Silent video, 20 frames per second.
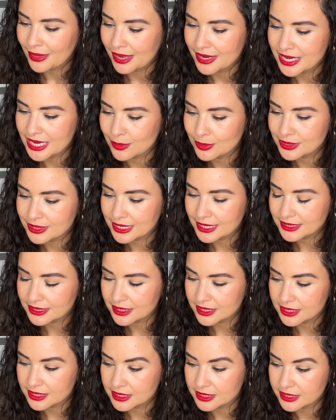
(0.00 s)
Now it says that
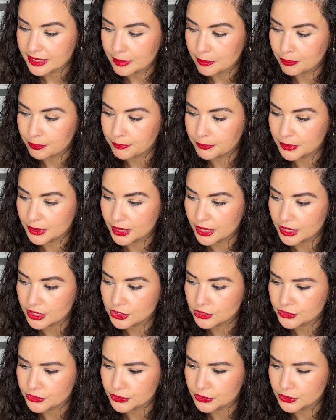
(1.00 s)
this is a
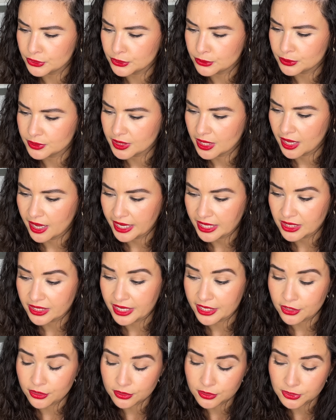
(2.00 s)
blush loose
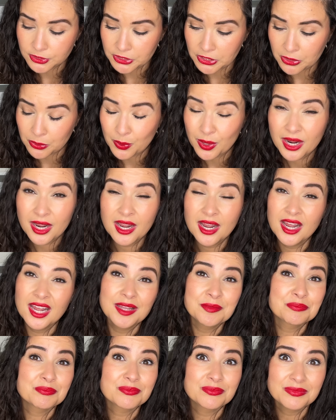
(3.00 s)
highlighter. So
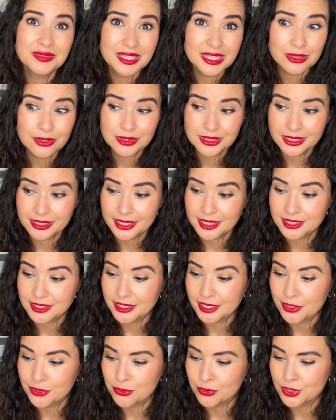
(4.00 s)
looks like it's
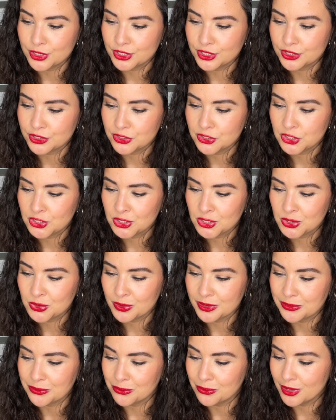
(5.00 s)
a gorgeous two
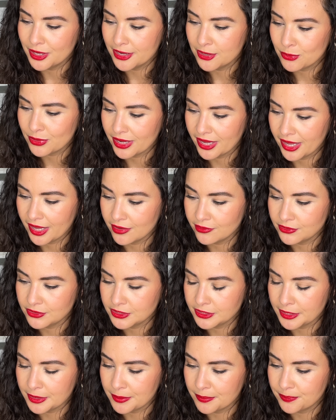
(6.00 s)
in one. We have
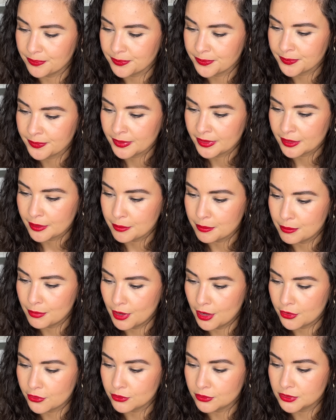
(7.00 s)
some
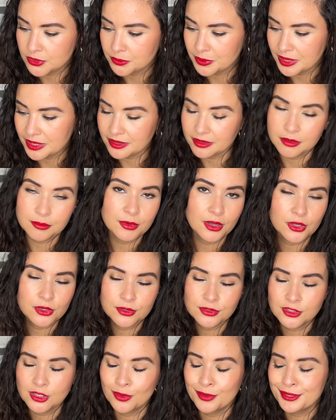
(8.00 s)
models where the
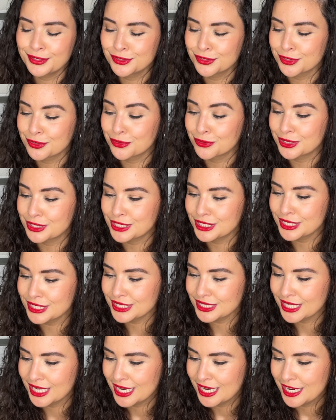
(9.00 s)
models always look
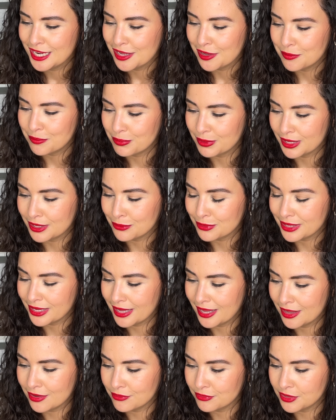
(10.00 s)
gorgeous, but we
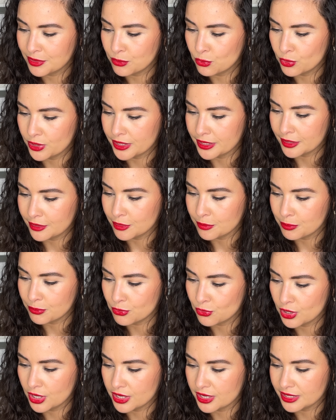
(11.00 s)
have them wearing the
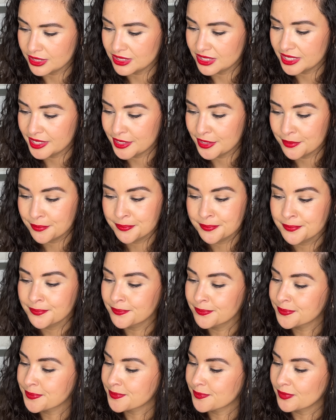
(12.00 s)
product here.
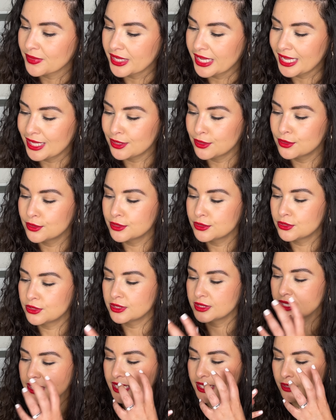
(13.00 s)
It looks
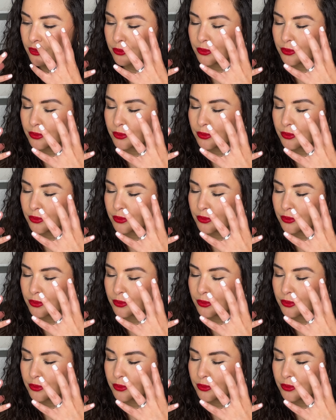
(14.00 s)
just like a